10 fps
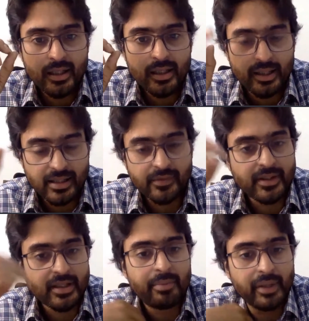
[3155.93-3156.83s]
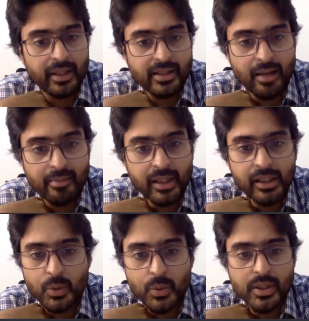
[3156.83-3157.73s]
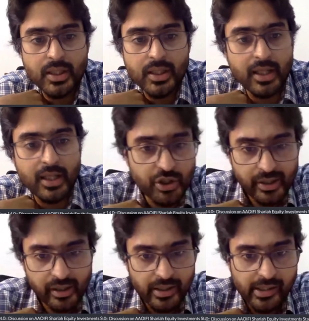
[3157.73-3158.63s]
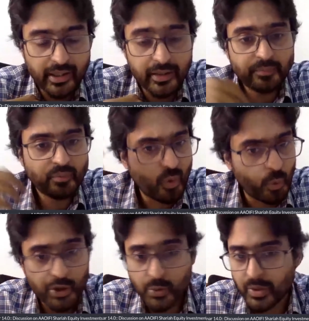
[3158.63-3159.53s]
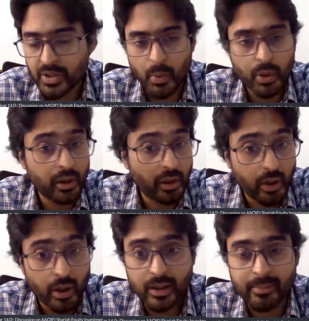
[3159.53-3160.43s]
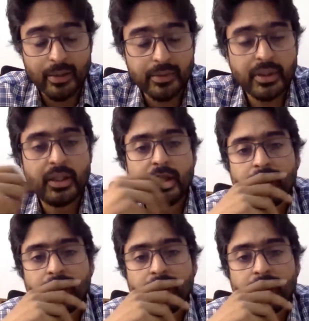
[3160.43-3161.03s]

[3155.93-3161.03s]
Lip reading: let's say, for example, Islamically uses their own Sharia criteria, which we've spoken a lot about.